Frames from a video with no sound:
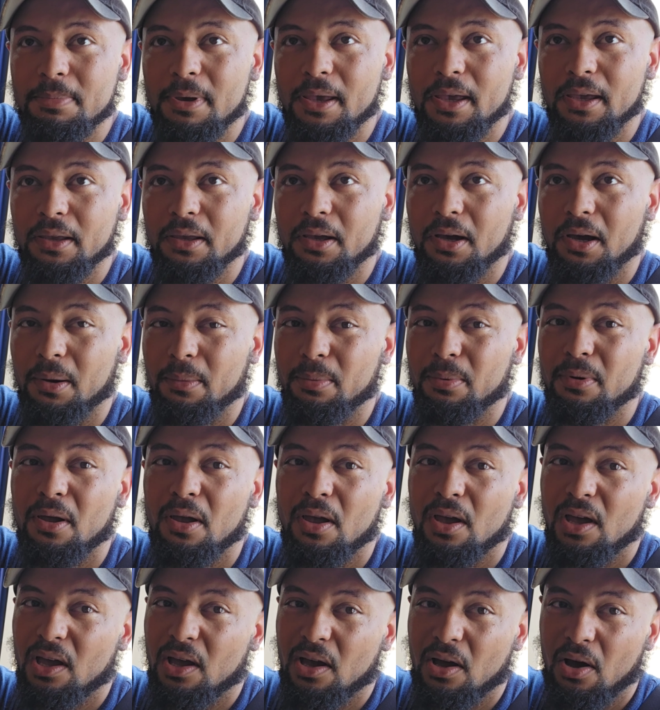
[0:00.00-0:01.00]
pickup,
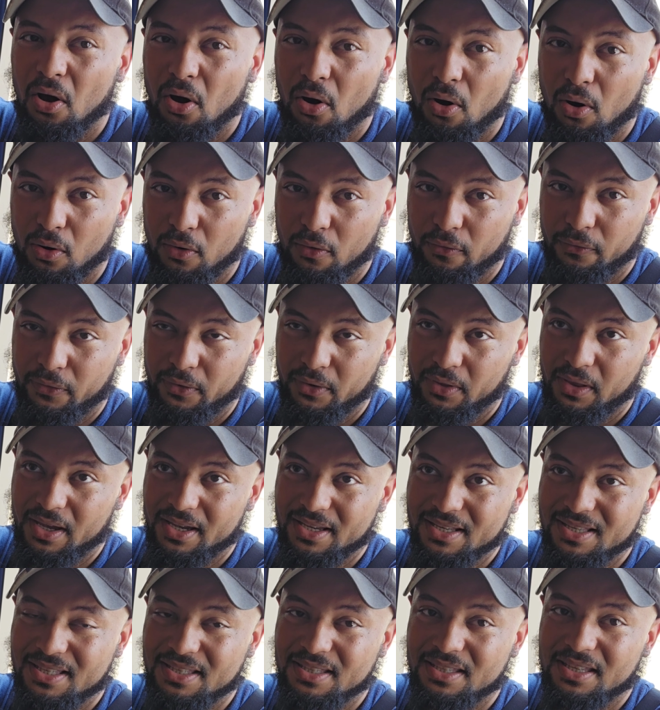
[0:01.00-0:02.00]
all for
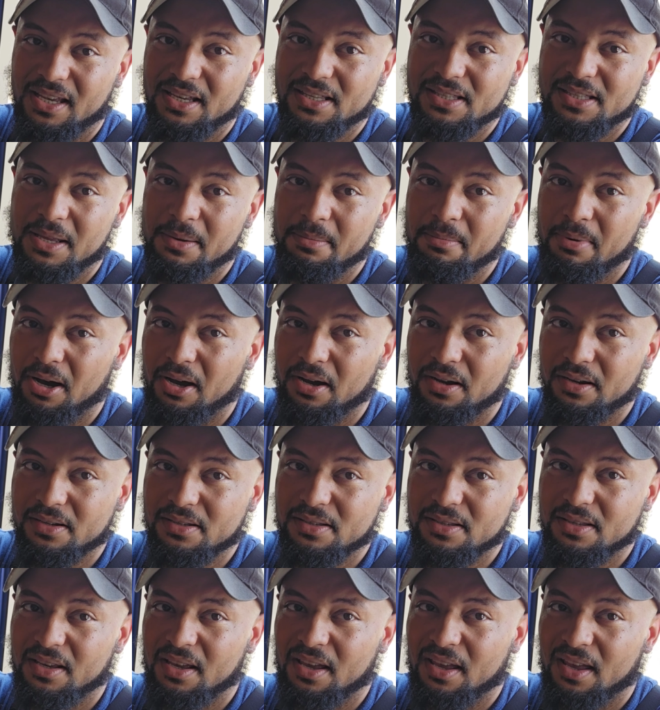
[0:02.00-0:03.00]
like 60
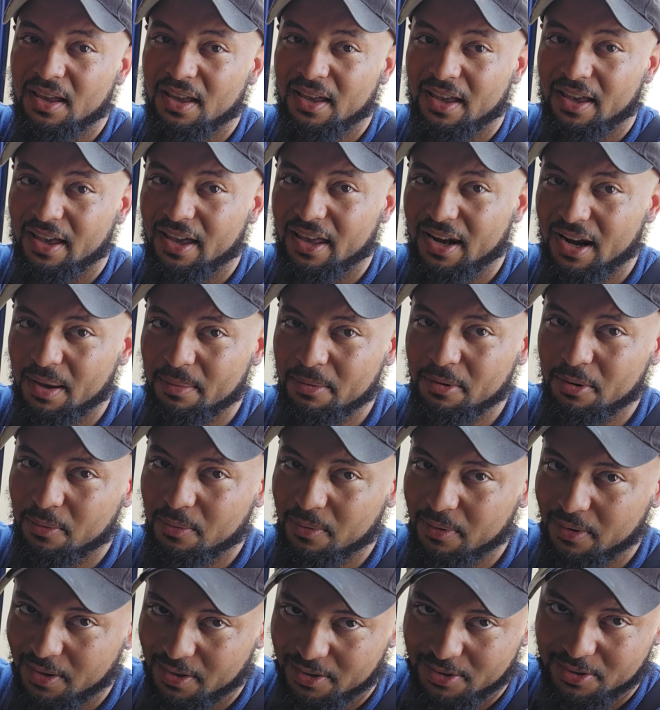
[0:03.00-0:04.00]
bucks. And I'm the
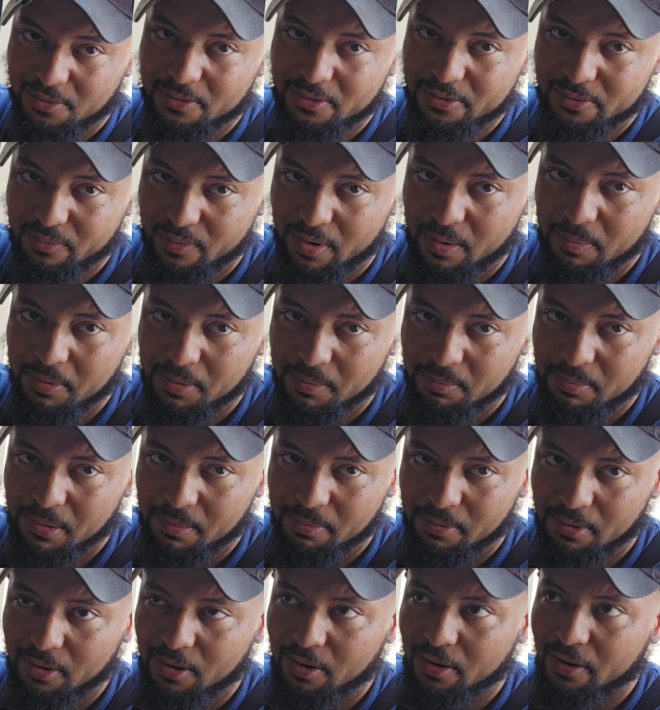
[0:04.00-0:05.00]
one that's always ripping
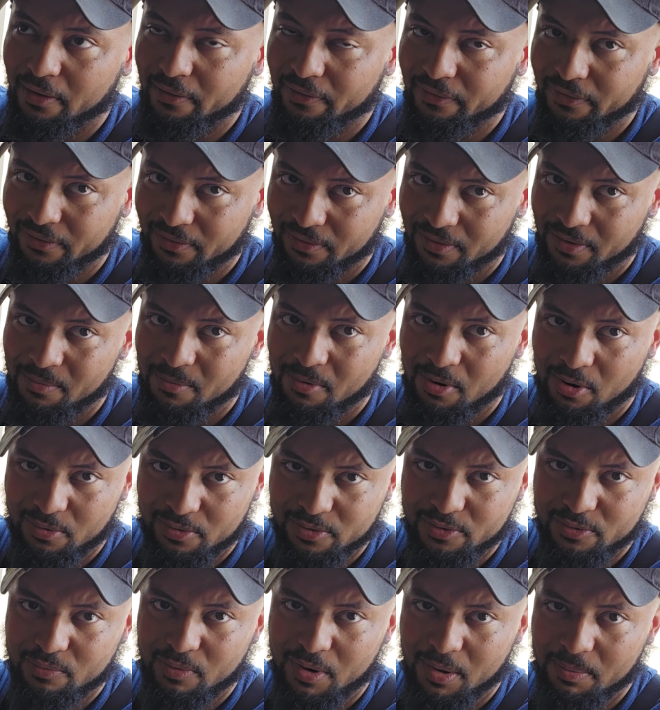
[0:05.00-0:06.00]
people off. I'm
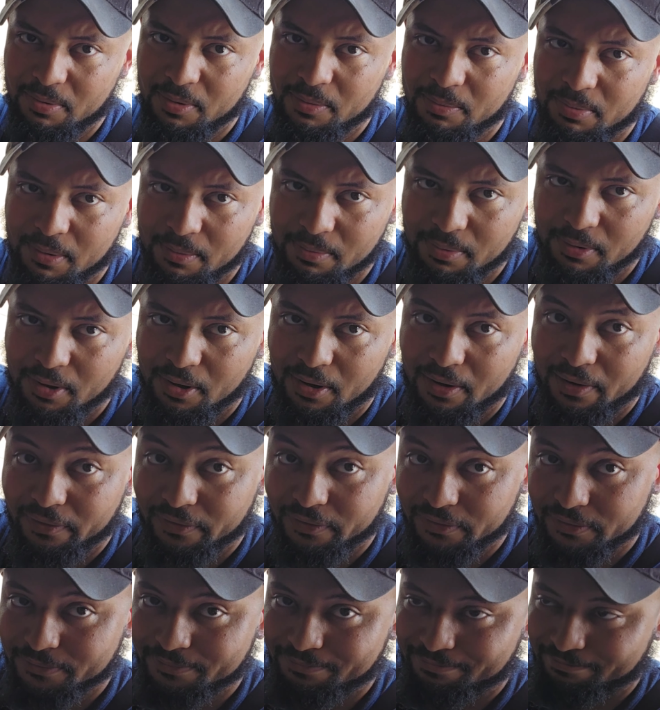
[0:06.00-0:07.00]
always ripping people
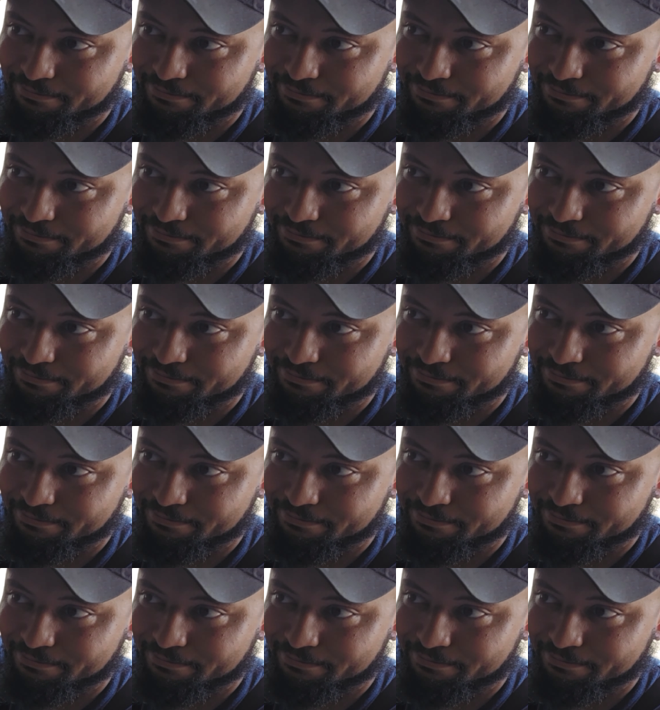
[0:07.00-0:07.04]
off.